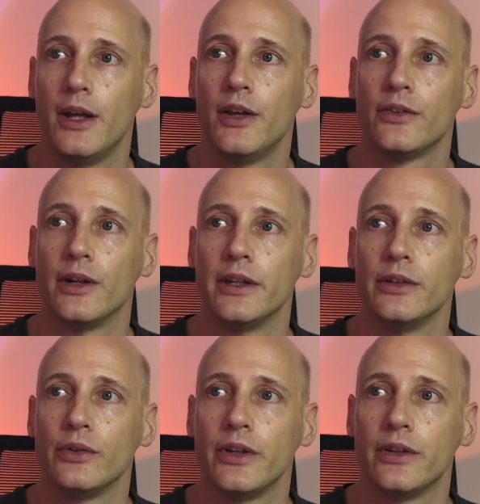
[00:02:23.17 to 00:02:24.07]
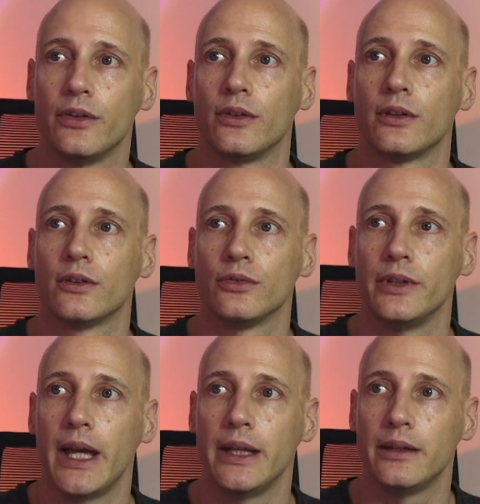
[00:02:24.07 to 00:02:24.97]
So I use it to
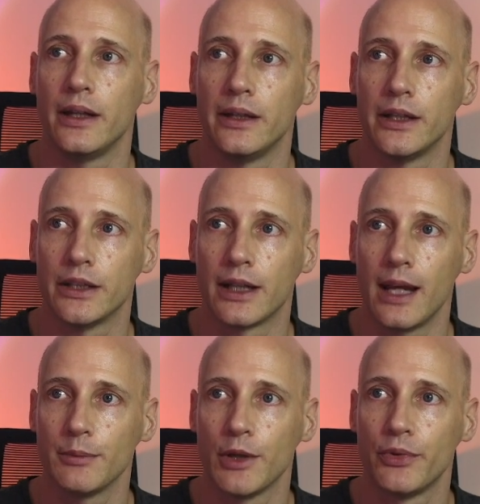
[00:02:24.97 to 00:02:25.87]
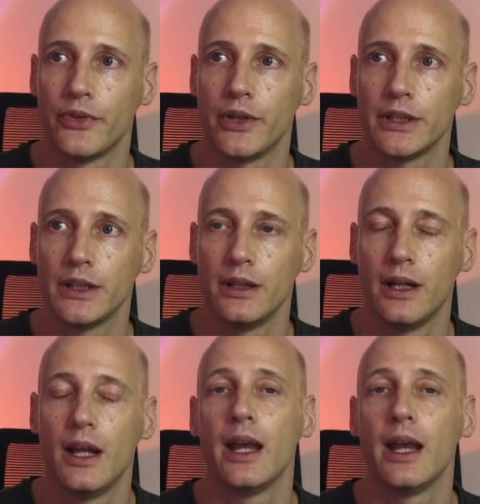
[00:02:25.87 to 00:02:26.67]
create the initial camera position